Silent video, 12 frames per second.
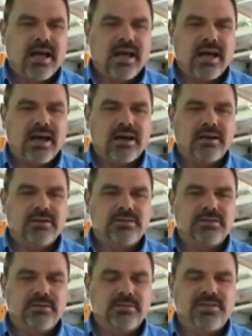uh,
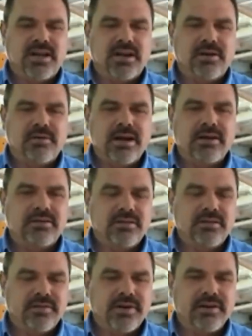to send around to
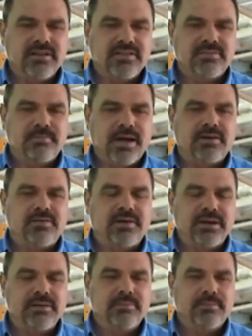the various
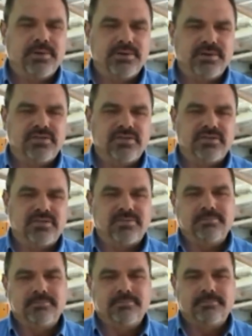battery producers.
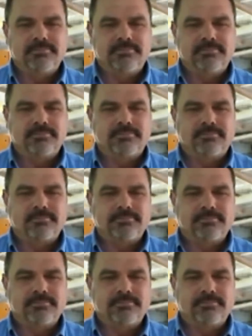Right, and